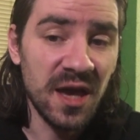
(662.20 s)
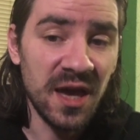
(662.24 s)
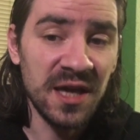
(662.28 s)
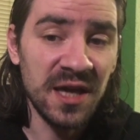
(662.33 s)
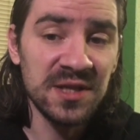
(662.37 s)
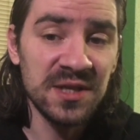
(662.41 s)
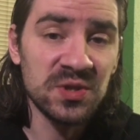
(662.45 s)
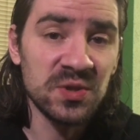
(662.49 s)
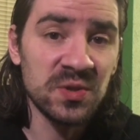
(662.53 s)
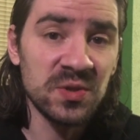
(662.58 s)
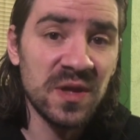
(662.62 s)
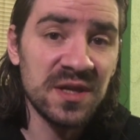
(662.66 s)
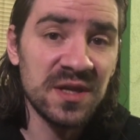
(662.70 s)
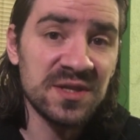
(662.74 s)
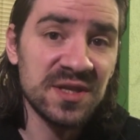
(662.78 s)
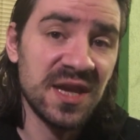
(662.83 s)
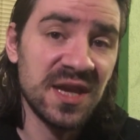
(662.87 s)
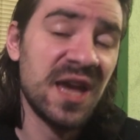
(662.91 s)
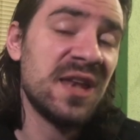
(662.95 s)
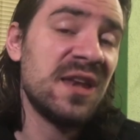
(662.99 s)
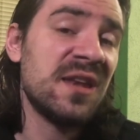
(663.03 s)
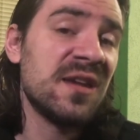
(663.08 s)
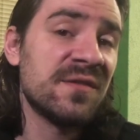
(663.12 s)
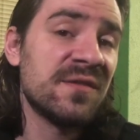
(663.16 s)
into this
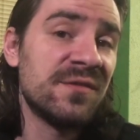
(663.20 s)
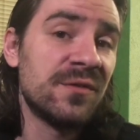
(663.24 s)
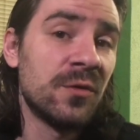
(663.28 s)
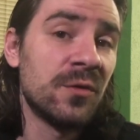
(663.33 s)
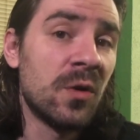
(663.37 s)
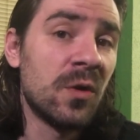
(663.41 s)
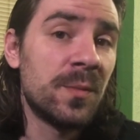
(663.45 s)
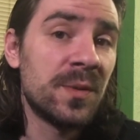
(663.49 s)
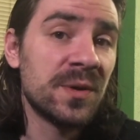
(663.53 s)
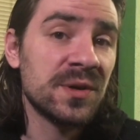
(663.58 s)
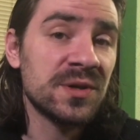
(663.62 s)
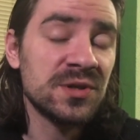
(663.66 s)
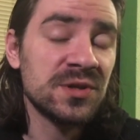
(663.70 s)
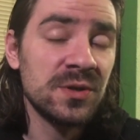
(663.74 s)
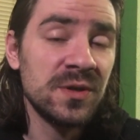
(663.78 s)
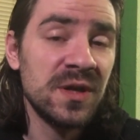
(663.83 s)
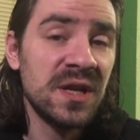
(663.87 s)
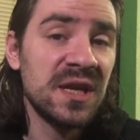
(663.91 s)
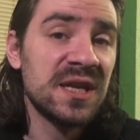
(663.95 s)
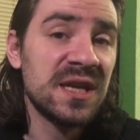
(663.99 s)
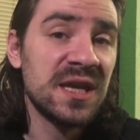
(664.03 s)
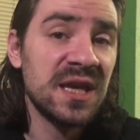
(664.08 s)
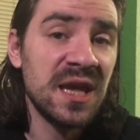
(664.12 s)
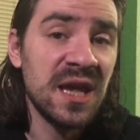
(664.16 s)
gaining for
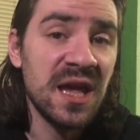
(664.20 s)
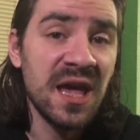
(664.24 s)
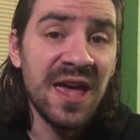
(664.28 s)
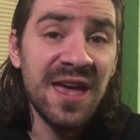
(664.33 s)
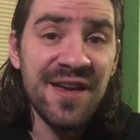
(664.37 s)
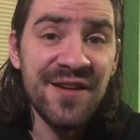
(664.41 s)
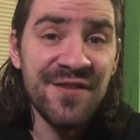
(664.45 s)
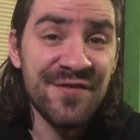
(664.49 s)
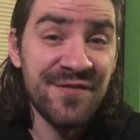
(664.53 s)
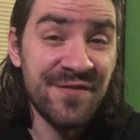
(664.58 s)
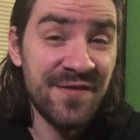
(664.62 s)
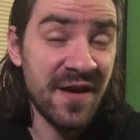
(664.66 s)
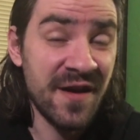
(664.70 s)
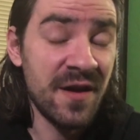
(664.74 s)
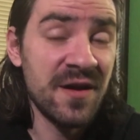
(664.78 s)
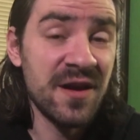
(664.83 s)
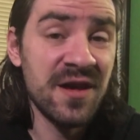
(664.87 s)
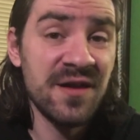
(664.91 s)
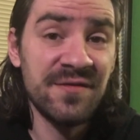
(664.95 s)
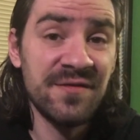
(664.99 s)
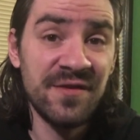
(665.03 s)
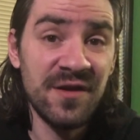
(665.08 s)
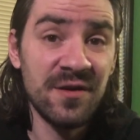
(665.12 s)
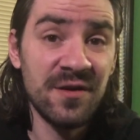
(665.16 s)
opportunity
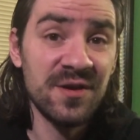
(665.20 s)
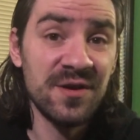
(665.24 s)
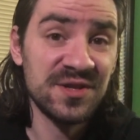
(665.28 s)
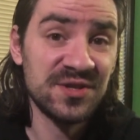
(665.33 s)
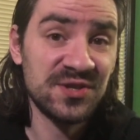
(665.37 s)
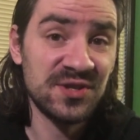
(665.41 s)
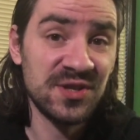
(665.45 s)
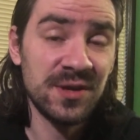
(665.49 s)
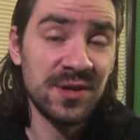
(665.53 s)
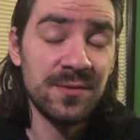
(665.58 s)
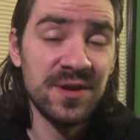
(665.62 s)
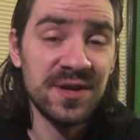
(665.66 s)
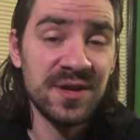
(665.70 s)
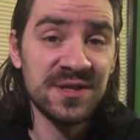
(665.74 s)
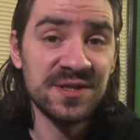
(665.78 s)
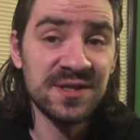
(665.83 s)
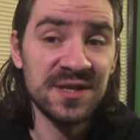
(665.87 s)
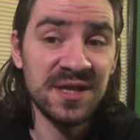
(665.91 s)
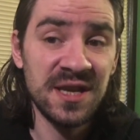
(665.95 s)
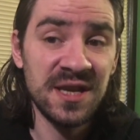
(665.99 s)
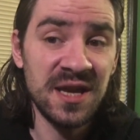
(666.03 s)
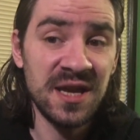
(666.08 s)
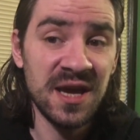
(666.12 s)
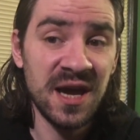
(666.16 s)
very very
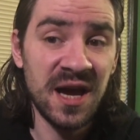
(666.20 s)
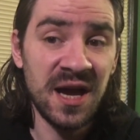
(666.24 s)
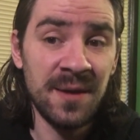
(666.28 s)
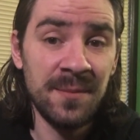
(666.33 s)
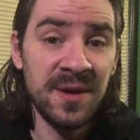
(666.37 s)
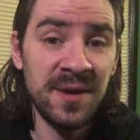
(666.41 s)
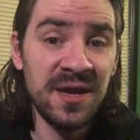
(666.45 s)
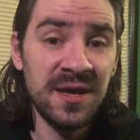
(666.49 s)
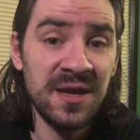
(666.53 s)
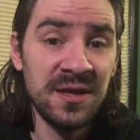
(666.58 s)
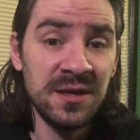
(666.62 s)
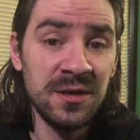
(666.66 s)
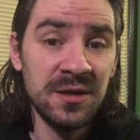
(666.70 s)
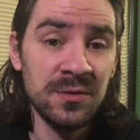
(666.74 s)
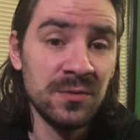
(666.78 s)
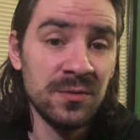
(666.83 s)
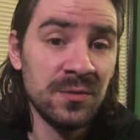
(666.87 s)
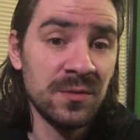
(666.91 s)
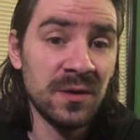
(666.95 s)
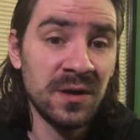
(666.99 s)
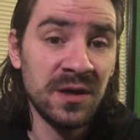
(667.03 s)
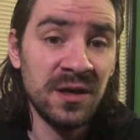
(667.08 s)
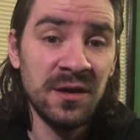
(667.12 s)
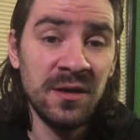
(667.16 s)
seriously i mean
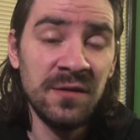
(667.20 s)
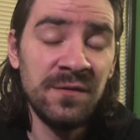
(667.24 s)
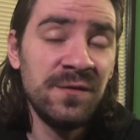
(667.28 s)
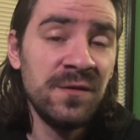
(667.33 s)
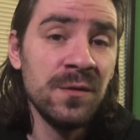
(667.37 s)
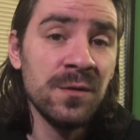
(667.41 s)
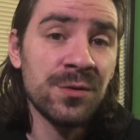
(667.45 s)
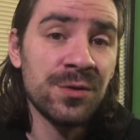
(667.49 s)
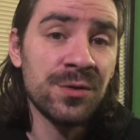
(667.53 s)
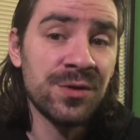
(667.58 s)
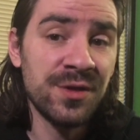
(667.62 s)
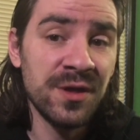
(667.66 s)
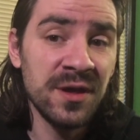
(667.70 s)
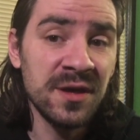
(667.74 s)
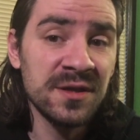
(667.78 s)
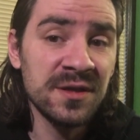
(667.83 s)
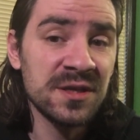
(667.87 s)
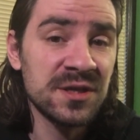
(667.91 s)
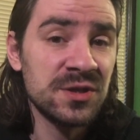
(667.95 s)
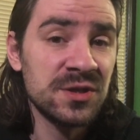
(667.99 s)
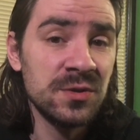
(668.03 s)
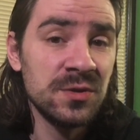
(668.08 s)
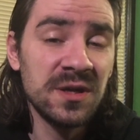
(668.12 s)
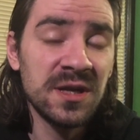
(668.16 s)
you if you think
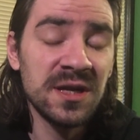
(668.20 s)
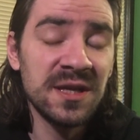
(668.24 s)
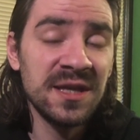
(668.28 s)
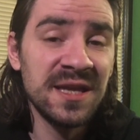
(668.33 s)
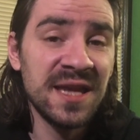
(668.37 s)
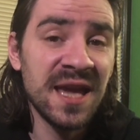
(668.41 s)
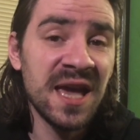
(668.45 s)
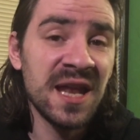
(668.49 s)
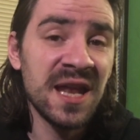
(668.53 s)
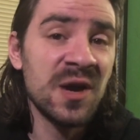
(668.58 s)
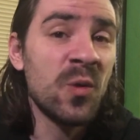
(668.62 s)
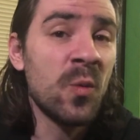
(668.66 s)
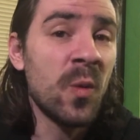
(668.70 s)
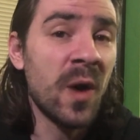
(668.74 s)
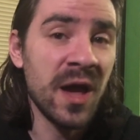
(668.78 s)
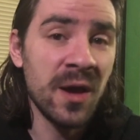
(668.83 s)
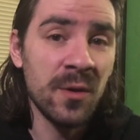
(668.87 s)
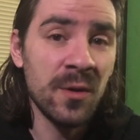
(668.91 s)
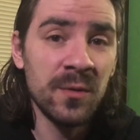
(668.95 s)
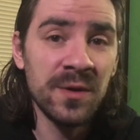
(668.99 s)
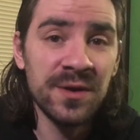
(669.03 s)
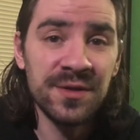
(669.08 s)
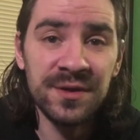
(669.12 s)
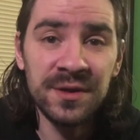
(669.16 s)
that you can get away
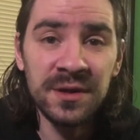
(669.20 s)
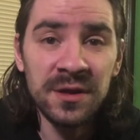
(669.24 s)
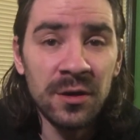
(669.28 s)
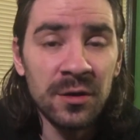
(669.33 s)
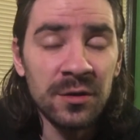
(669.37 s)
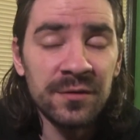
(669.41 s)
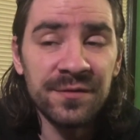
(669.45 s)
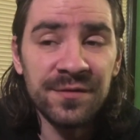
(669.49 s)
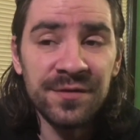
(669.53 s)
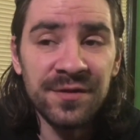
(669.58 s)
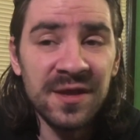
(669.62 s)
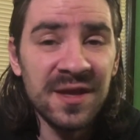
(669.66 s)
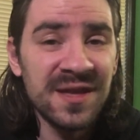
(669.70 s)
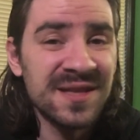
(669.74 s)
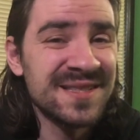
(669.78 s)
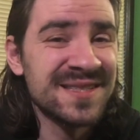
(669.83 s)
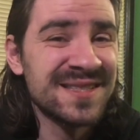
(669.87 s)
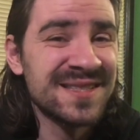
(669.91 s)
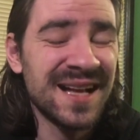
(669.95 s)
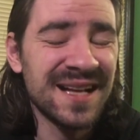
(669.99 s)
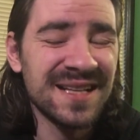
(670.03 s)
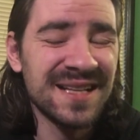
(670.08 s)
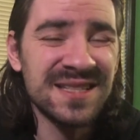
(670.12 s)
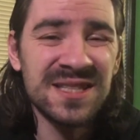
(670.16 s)
with a lot of
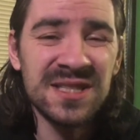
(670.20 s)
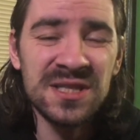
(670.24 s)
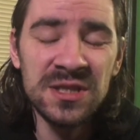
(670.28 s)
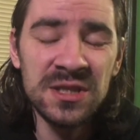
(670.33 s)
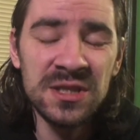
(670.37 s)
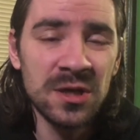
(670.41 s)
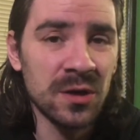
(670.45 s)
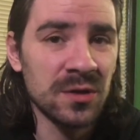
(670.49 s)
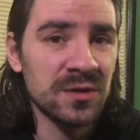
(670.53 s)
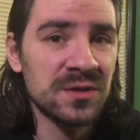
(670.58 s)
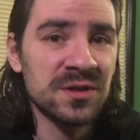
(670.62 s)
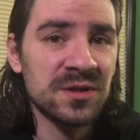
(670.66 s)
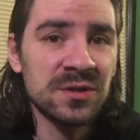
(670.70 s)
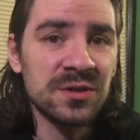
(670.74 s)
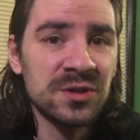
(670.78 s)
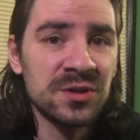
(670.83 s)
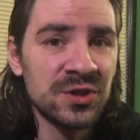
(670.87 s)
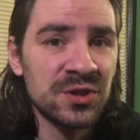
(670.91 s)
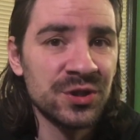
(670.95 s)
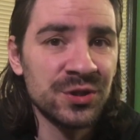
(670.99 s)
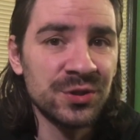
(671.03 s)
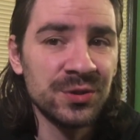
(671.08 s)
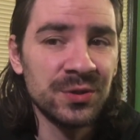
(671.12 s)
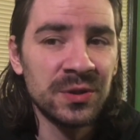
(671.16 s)
things that's not
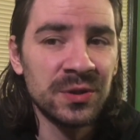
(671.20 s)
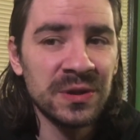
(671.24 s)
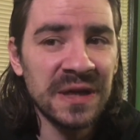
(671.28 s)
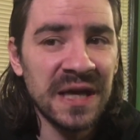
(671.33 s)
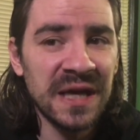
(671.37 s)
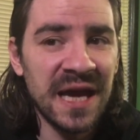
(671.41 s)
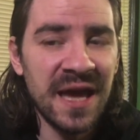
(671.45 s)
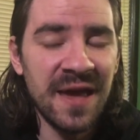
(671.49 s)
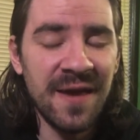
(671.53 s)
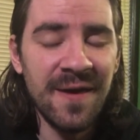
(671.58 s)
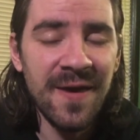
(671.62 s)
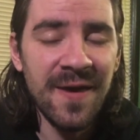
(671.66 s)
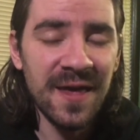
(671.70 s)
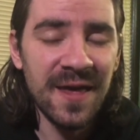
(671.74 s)
true okay